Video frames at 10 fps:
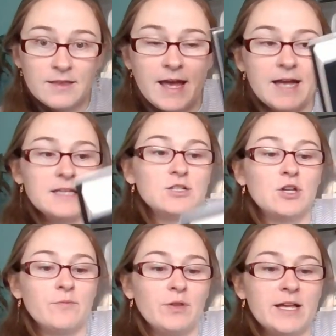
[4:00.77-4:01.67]
that
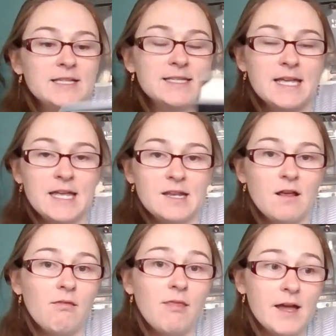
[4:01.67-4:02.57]
took place in
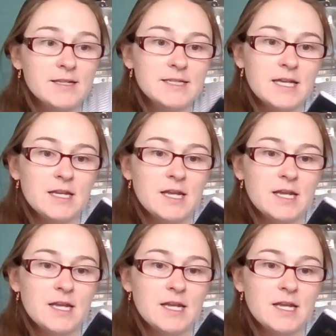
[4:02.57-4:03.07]
London.